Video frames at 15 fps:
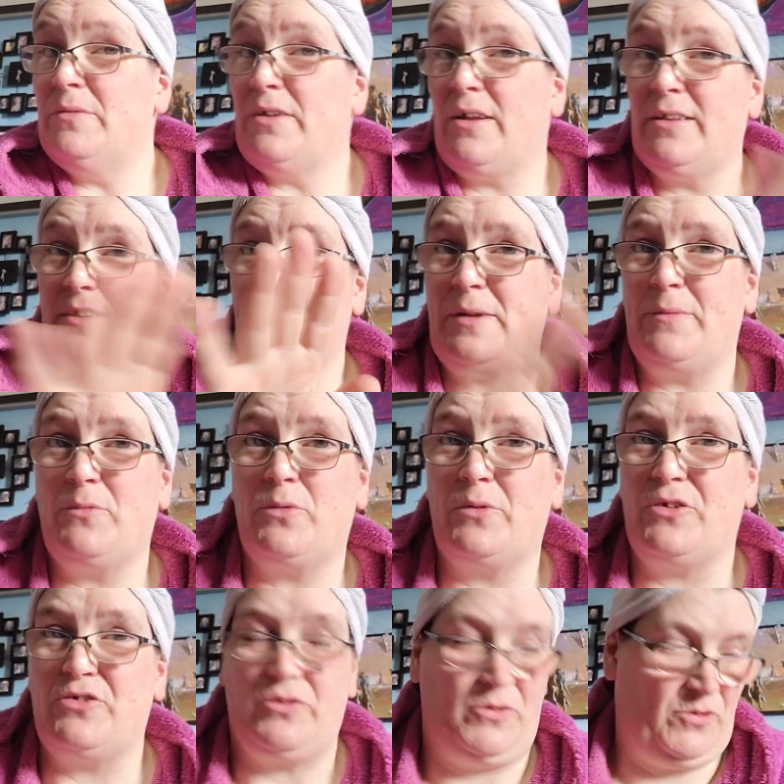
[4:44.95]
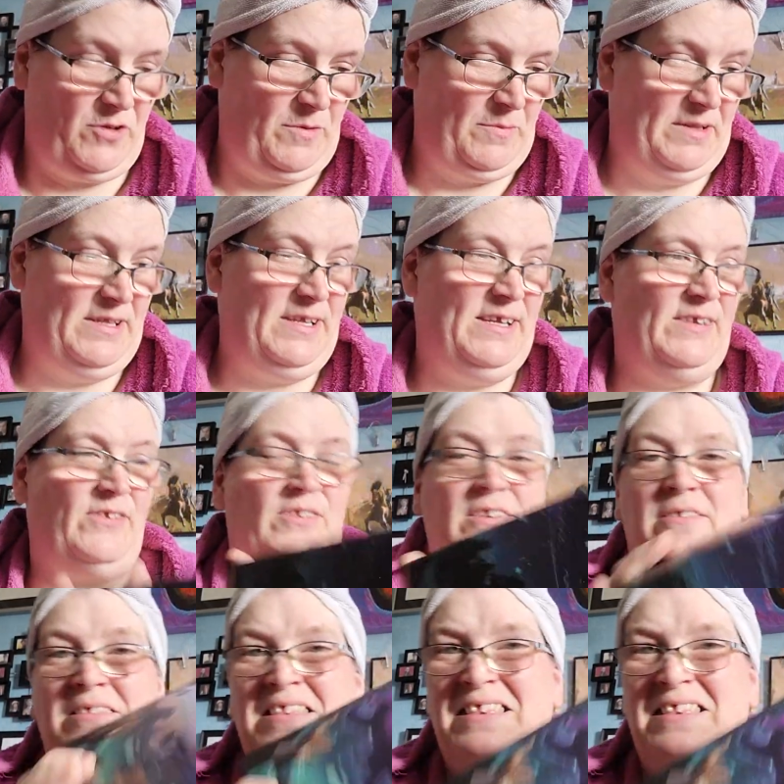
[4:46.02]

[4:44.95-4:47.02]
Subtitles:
but I'll explain more when I show it to you. But this,